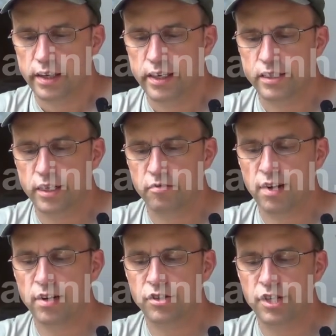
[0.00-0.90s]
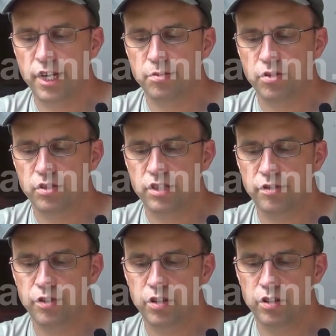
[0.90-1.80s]
it's a round shape, so it's
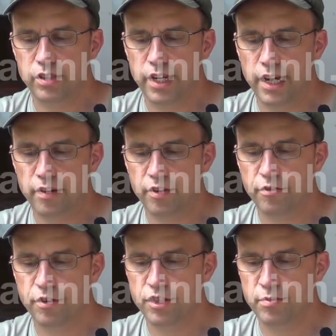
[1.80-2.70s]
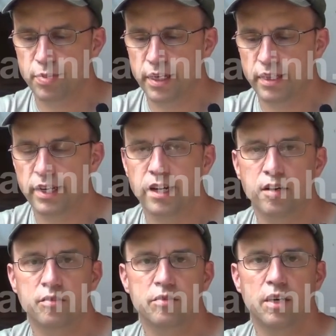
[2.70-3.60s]
difficult to have an efficient bed
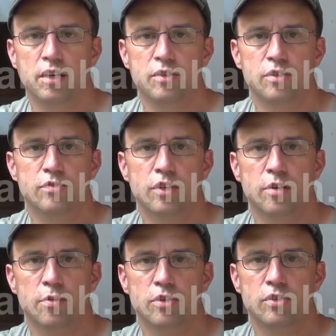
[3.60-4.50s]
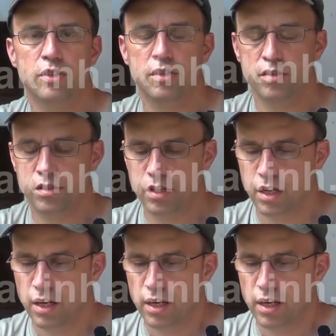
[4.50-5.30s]
layout used for commercial use.